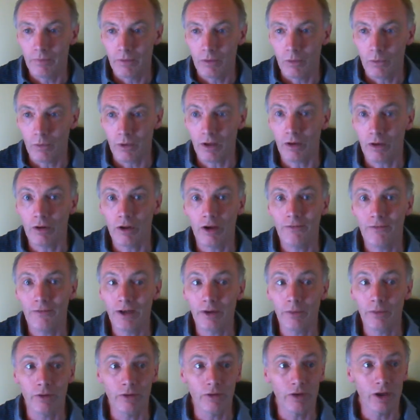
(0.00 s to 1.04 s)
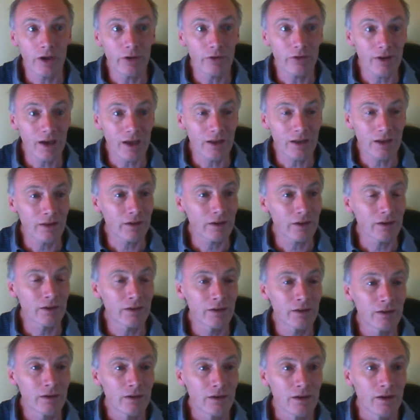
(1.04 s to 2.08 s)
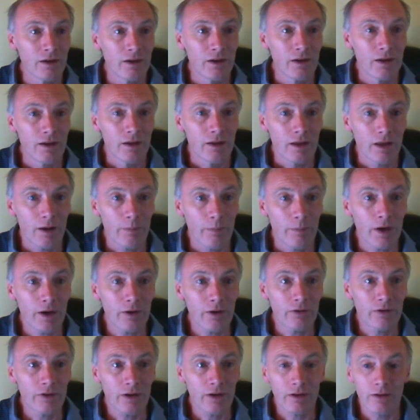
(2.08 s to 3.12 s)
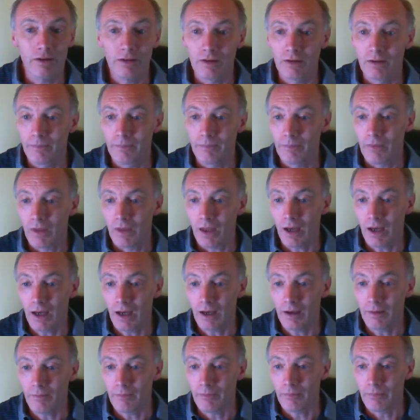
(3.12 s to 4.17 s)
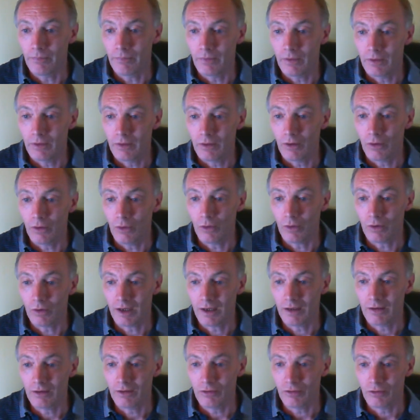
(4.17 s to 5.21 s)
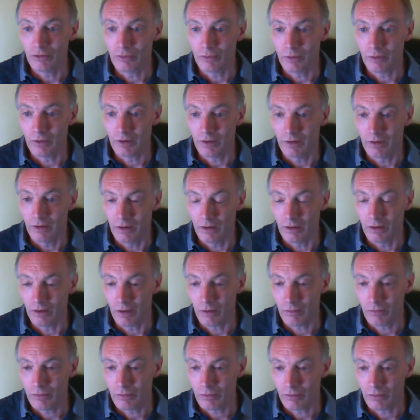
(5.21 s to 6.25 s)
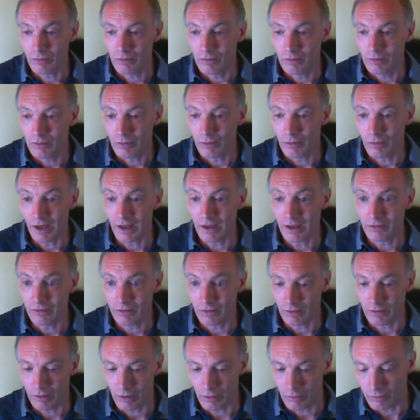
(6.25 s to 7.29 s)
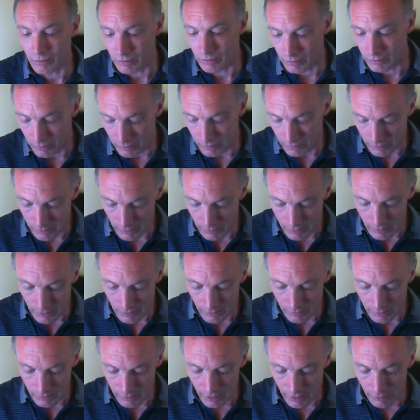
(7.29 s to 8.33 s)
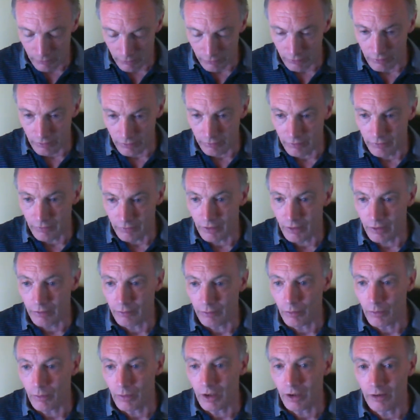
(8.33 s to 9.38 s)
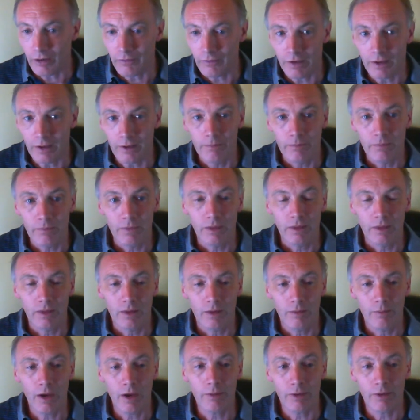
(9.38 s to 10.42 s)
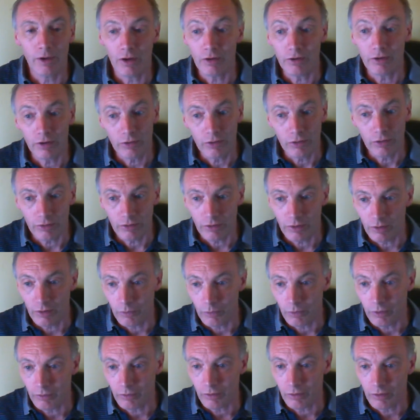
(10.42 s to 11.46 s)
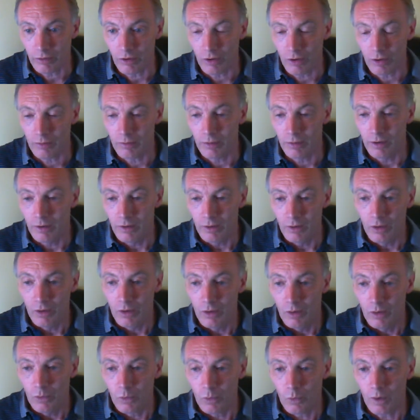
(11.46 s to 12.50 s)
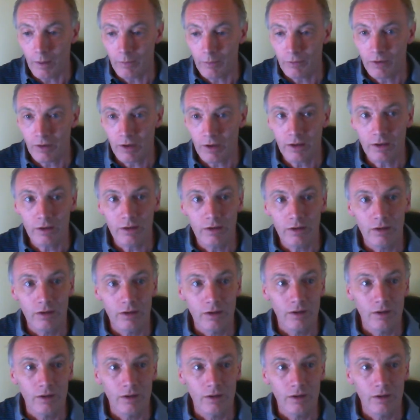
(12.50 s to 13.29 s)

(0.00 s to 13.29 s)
We don't know. If anyone knows anything about it, or get in touch with local, or ask a local councillor if they're aware of it. There may be articles on the World Globe website,